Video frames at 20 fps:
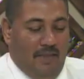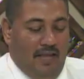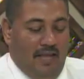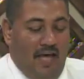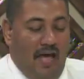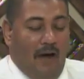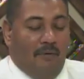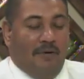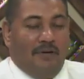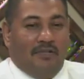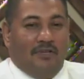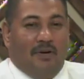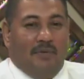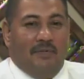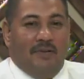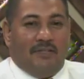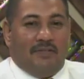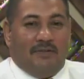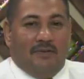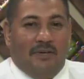Our job
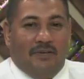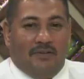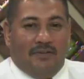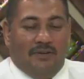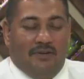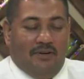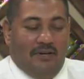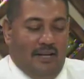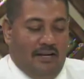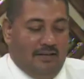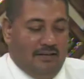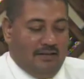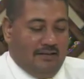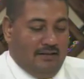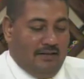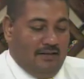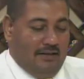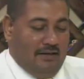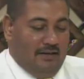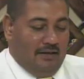is to ensure that
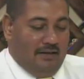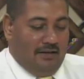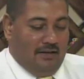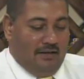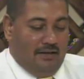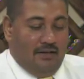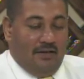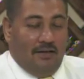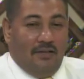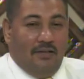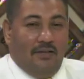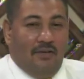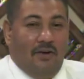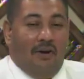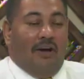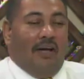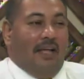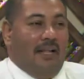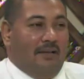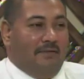
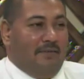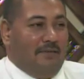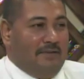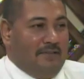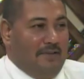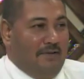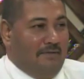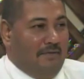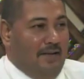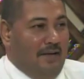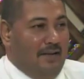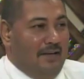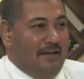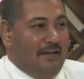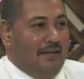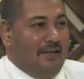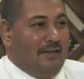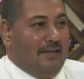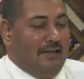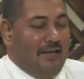your health is
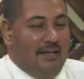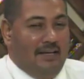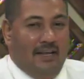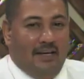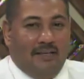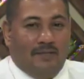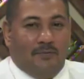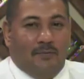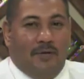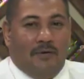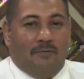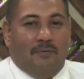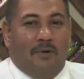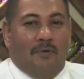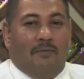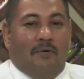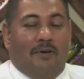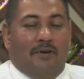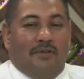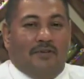safeguarded, and that is what we
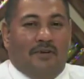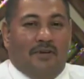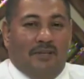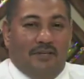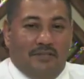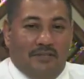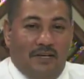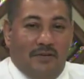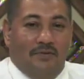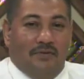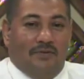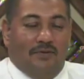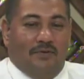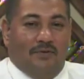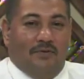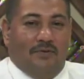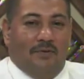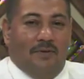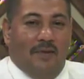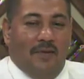want to continue to
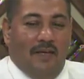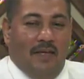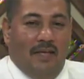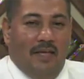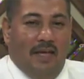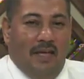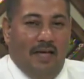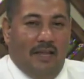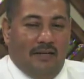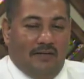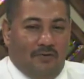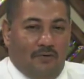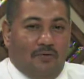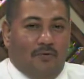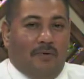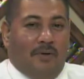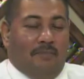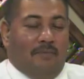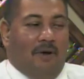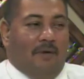do and to
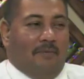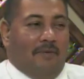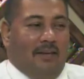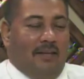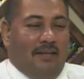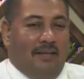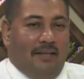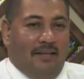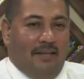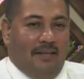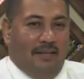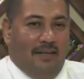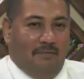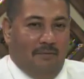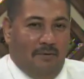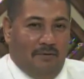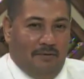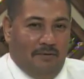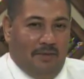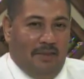do it properly. And we
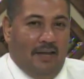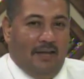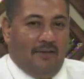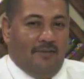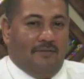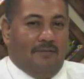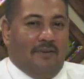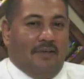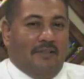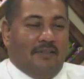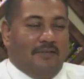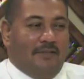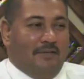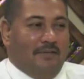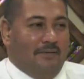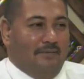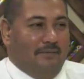want to thank you for this.